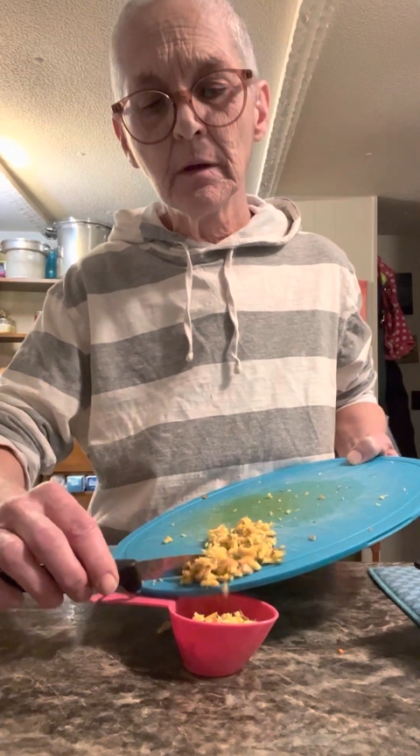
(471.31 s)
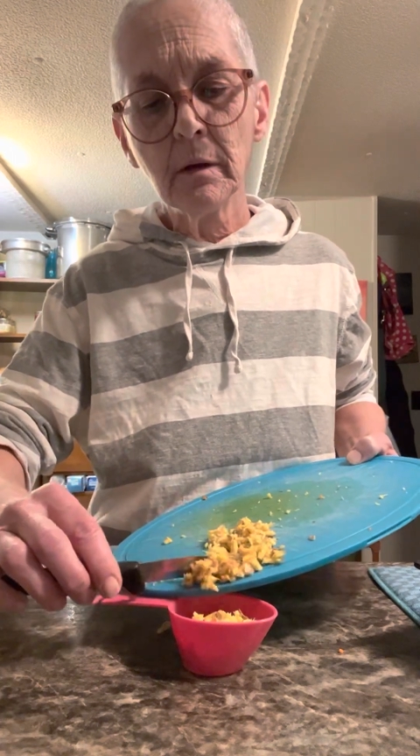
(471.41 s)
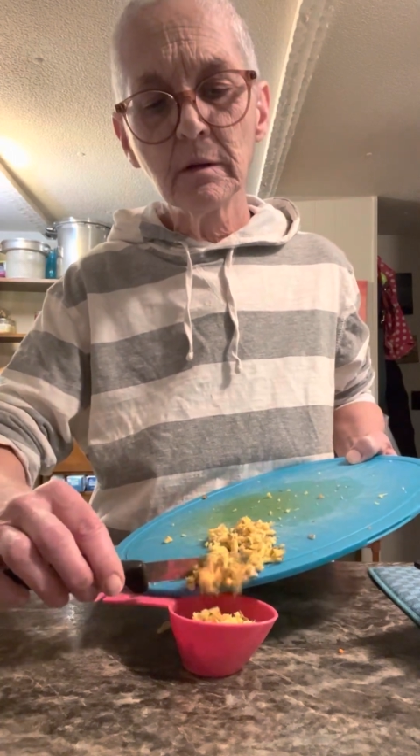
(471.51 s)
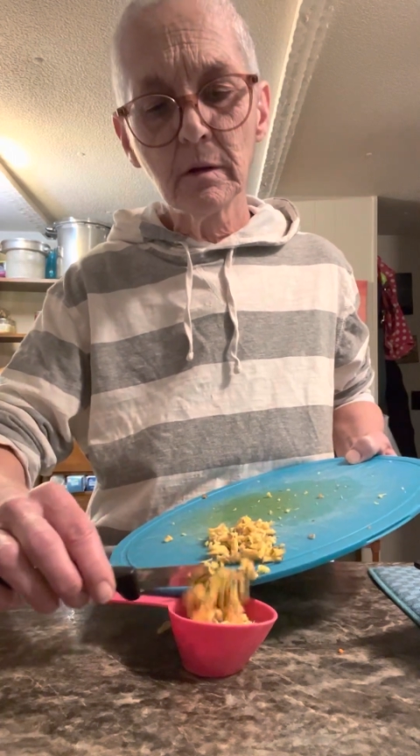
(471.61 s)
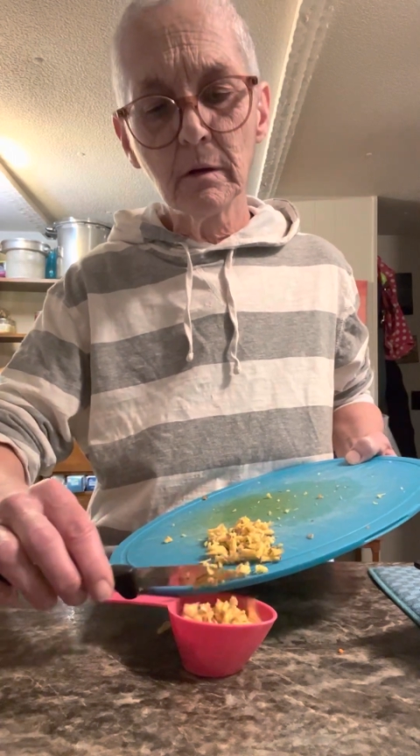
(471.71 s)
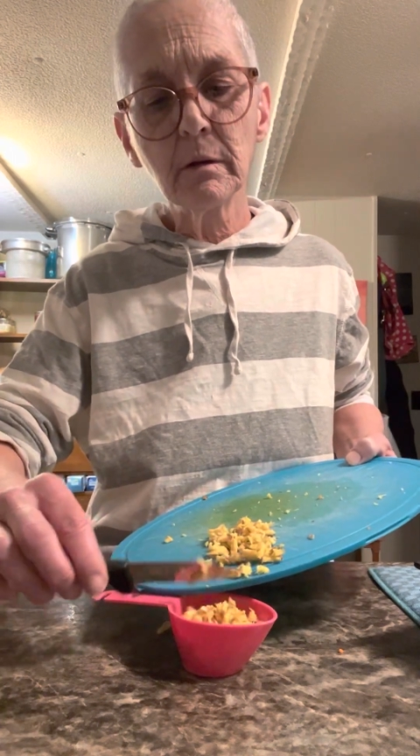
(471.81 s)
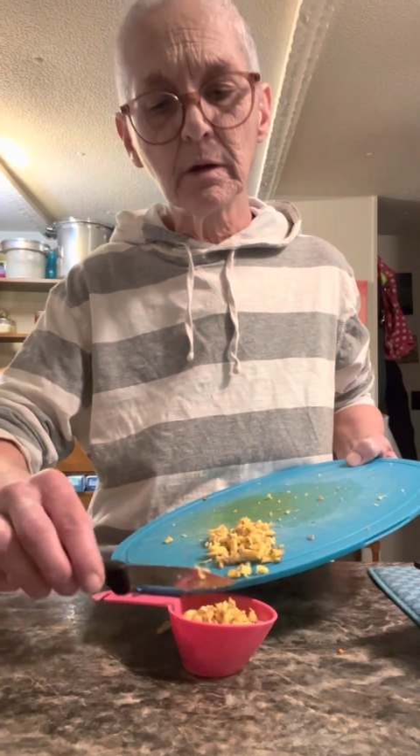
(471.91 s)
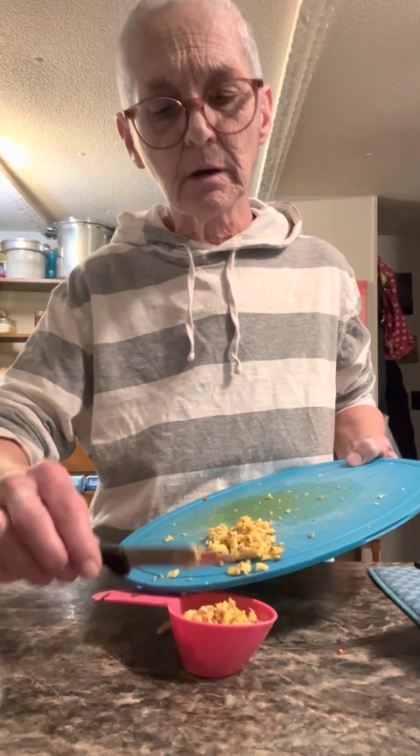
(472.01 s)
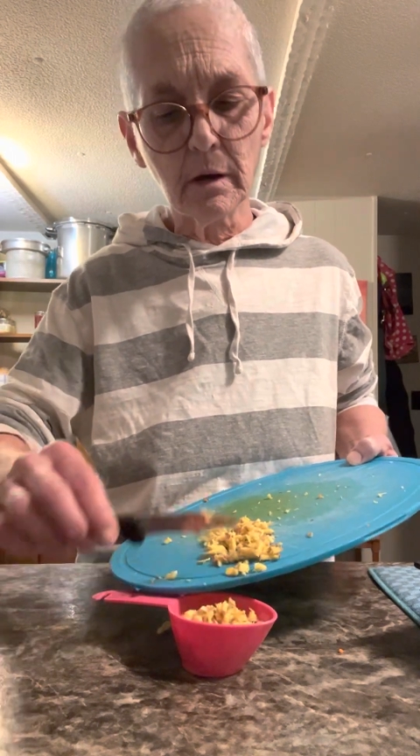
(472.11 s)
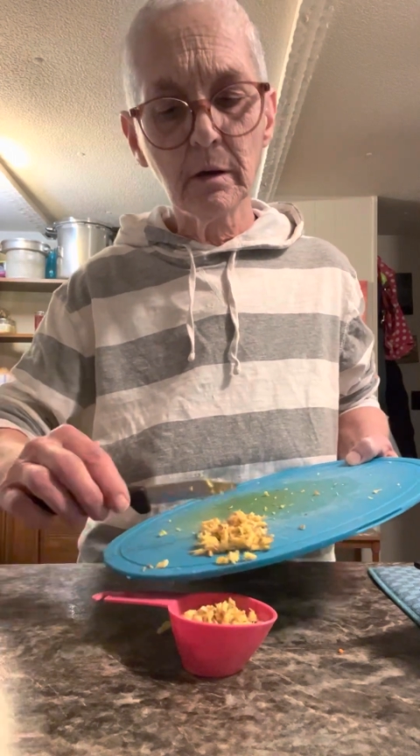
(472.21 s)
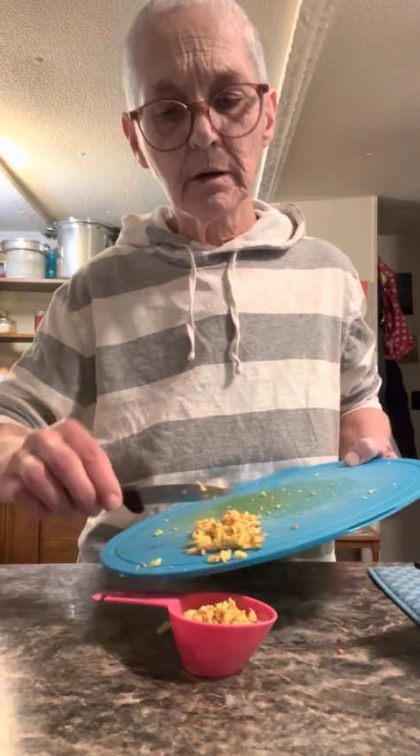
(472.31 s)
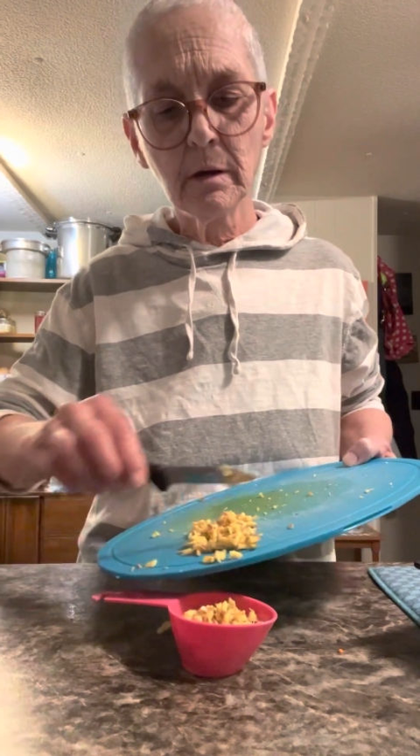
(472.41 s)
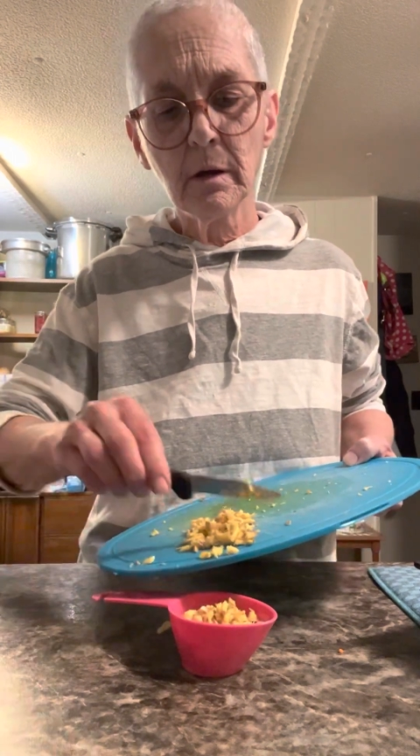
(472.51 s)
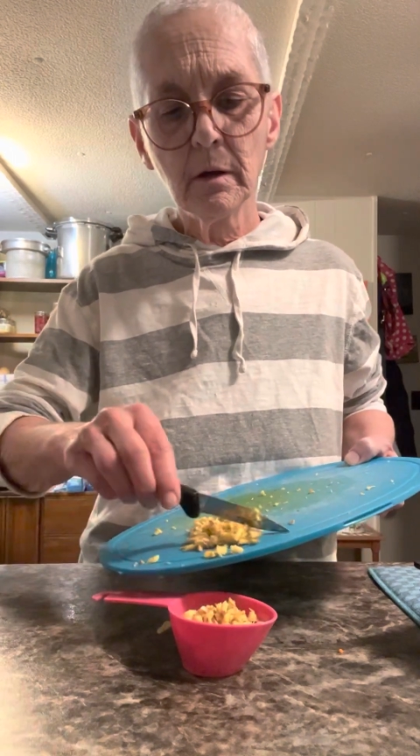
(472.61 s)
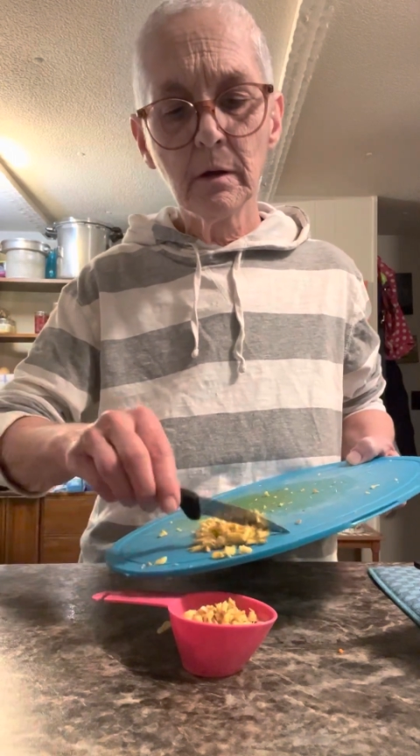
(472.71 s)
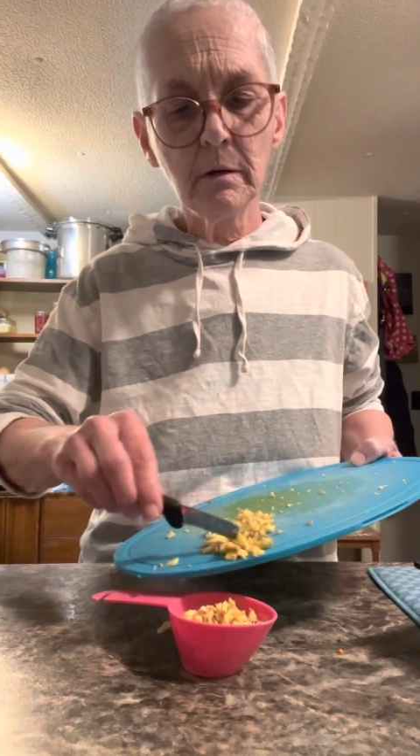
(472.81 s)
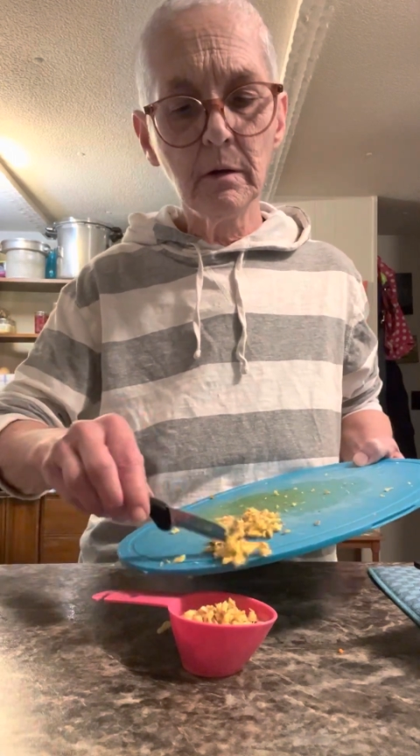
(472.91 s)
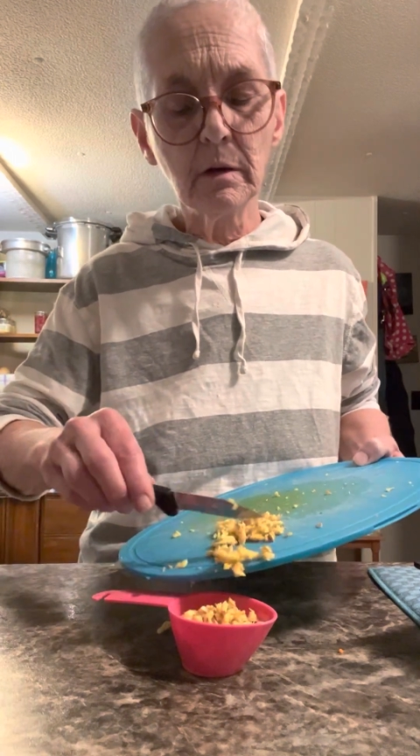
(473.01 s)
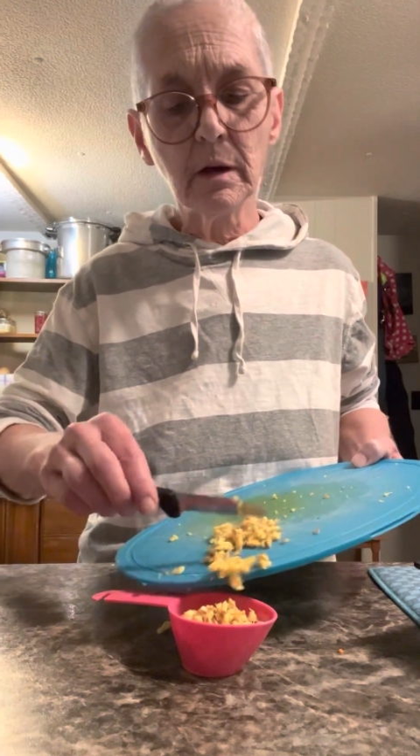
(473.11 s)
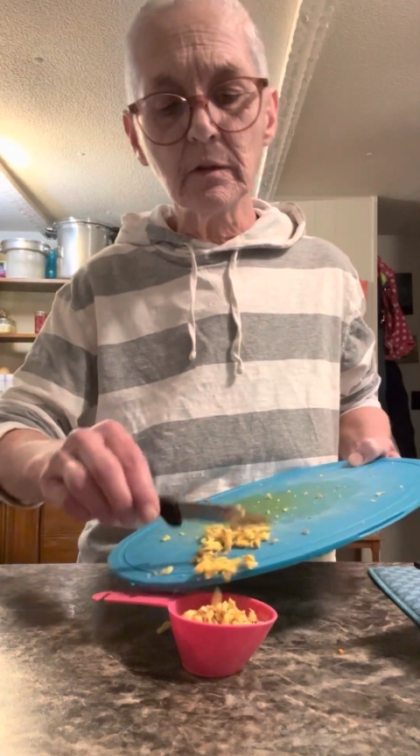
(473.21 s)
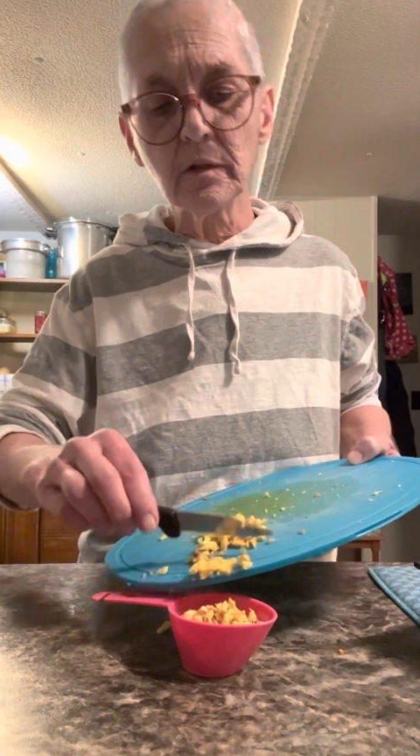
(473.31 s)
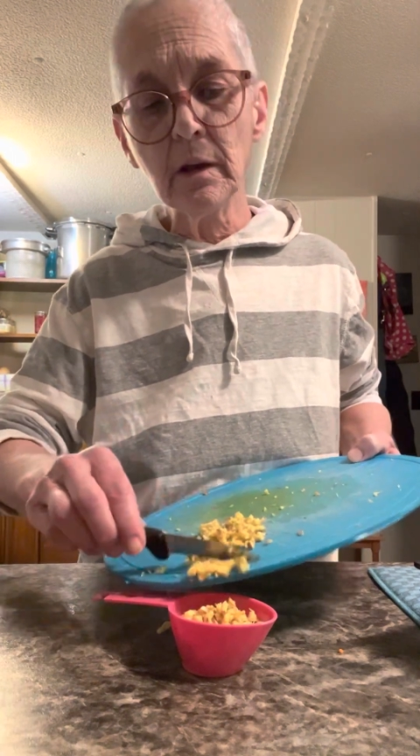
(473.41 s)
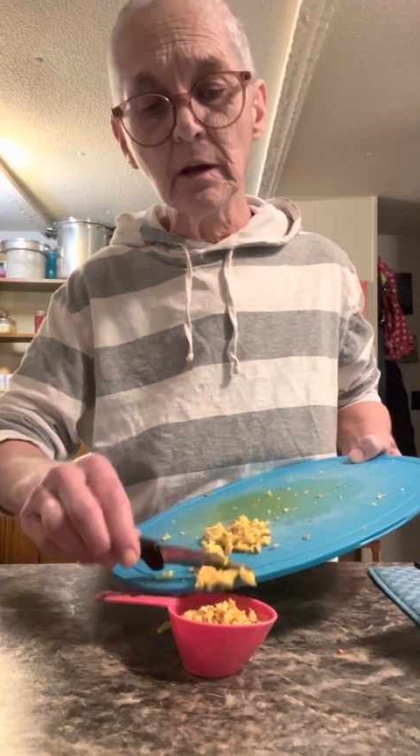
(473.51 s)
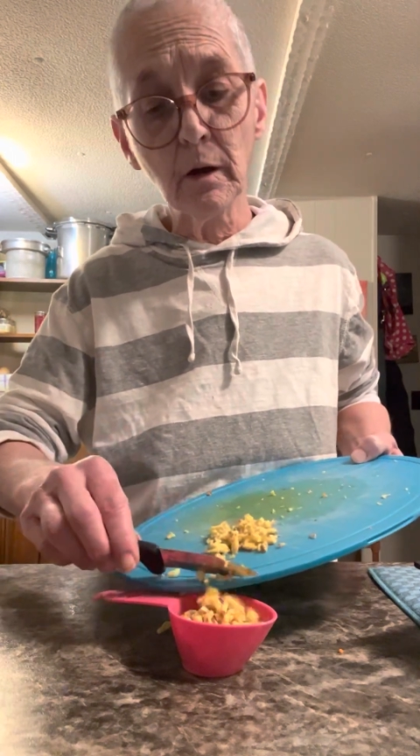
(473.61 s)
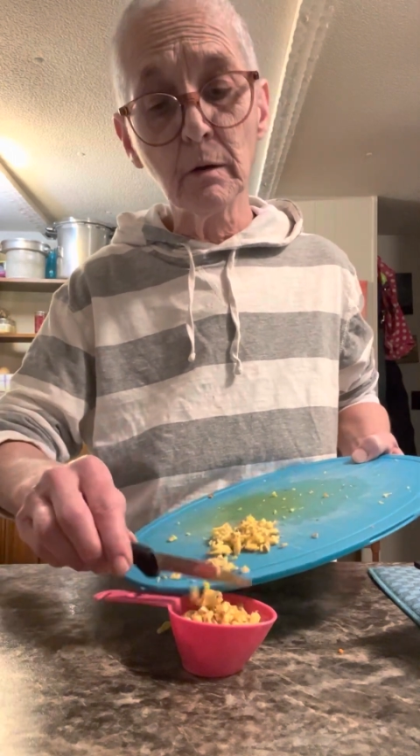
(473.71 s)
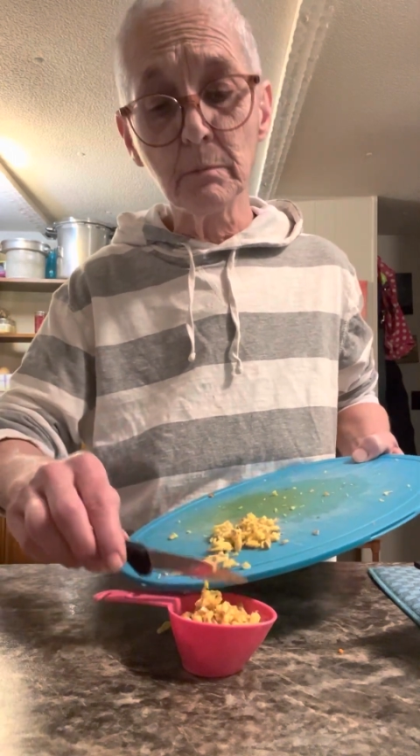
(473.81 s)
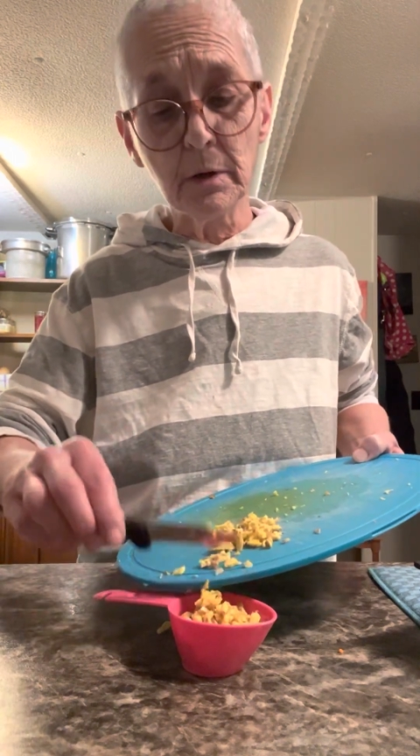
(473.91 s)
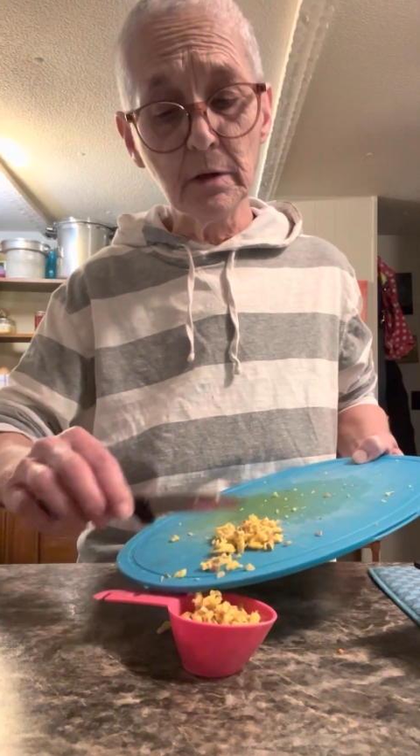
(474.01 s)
I said, okay, you guys ain't helping me,